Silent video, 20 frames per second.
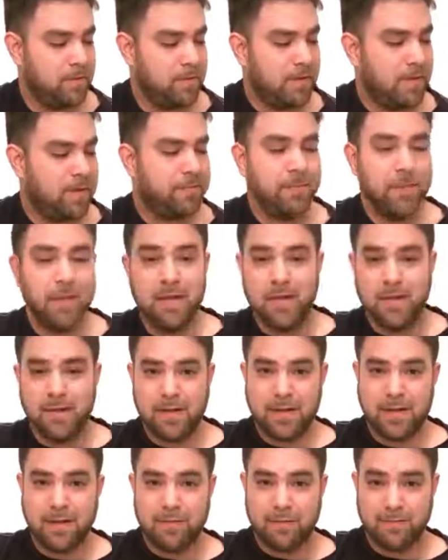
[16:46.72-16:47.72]
Okay,
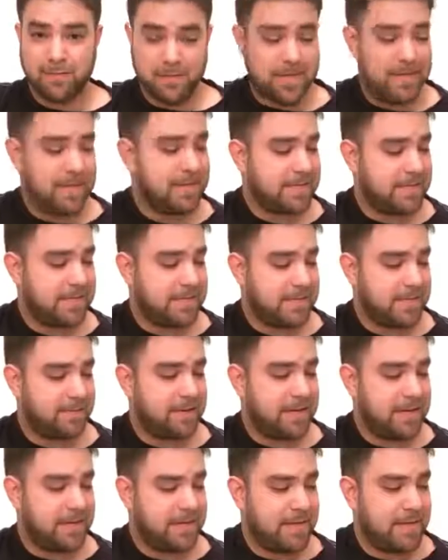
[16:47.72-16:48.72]
now as it is
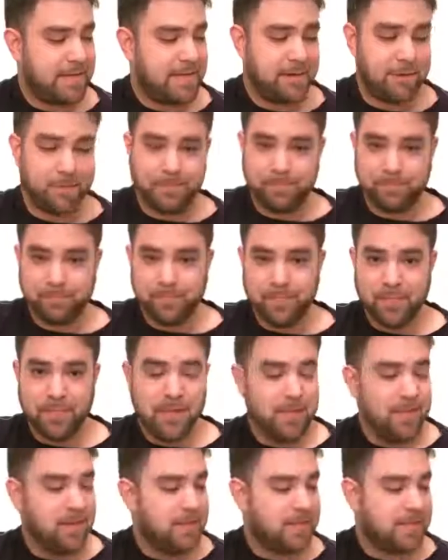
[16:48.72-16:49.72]
right now,
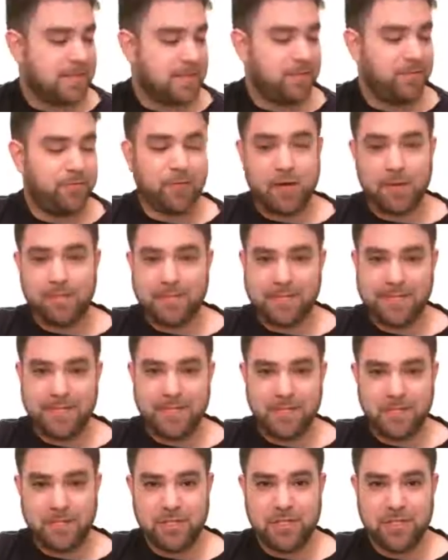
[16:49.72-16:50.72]
it's a drop
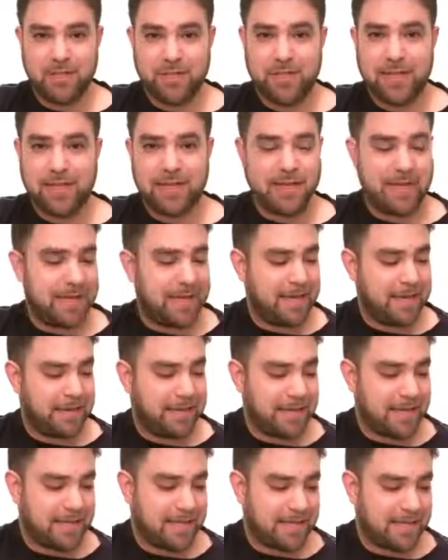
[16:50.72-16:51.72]
C-G tuning,
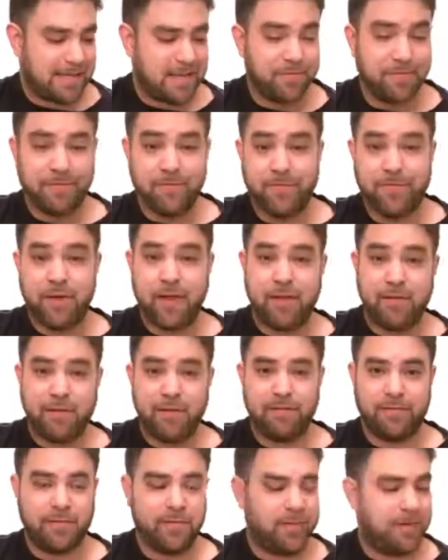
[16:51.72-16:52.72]
and again, it's not
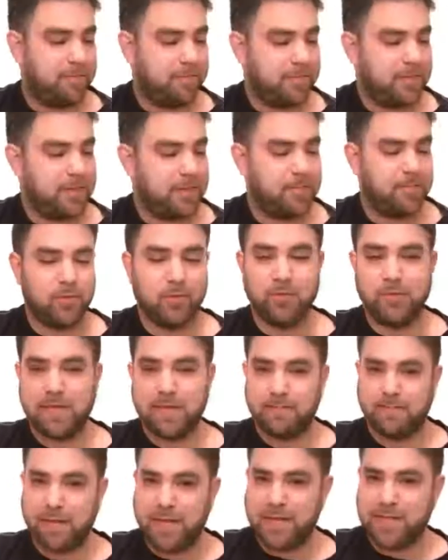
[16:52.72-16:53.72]
very, very applicable,
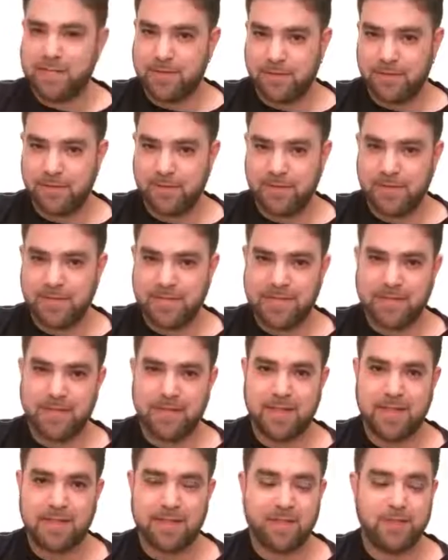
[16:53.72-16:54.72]
but it pays to know these
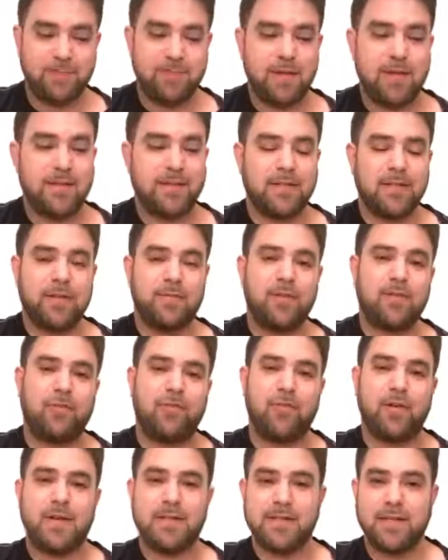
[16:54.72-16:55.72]
things. You might come
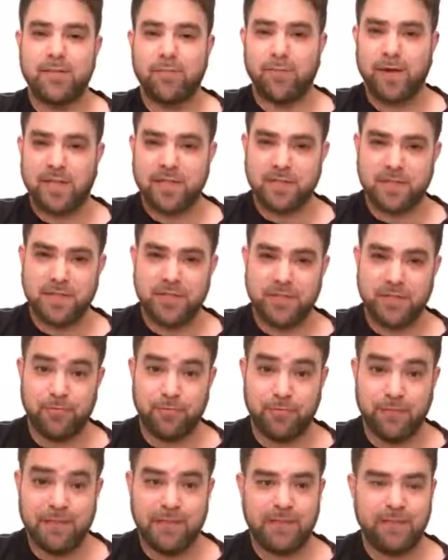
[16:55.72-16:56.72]
across an arrangement
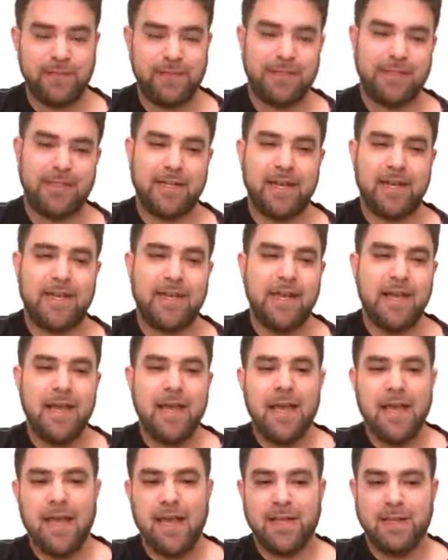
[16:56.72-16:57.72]
you really, really like,
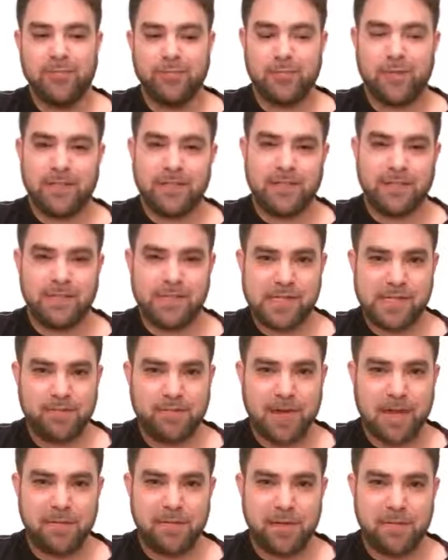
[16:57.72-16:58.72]
and you'll want to
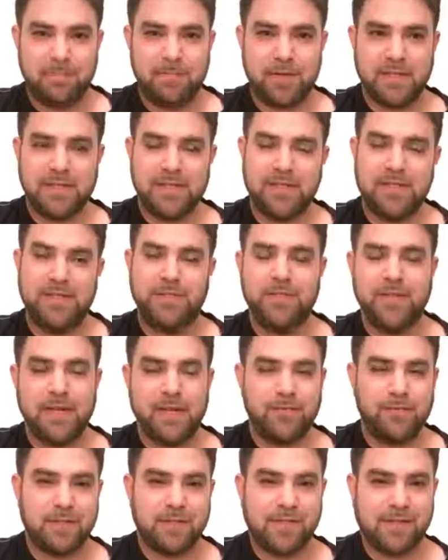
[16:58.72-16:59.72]
transcribe it, but the
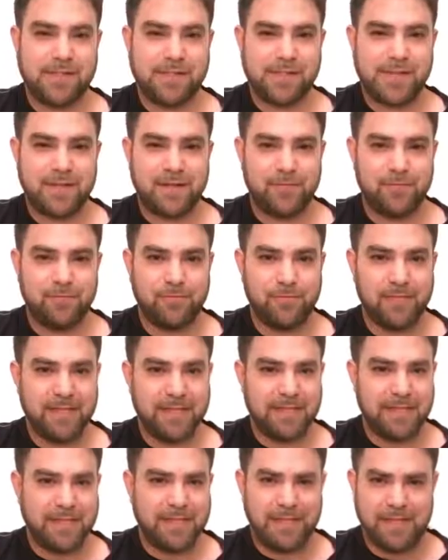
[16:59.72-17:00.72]
tuning will sound
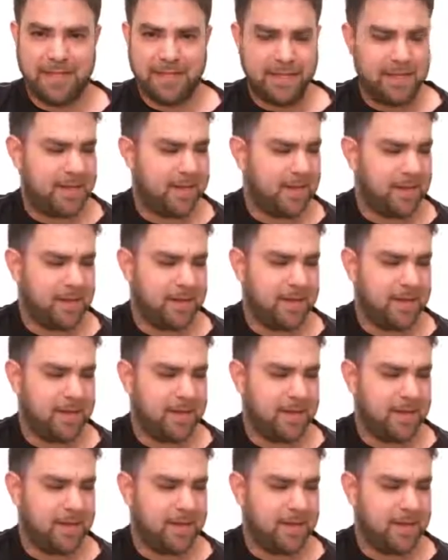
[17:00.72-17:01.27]
really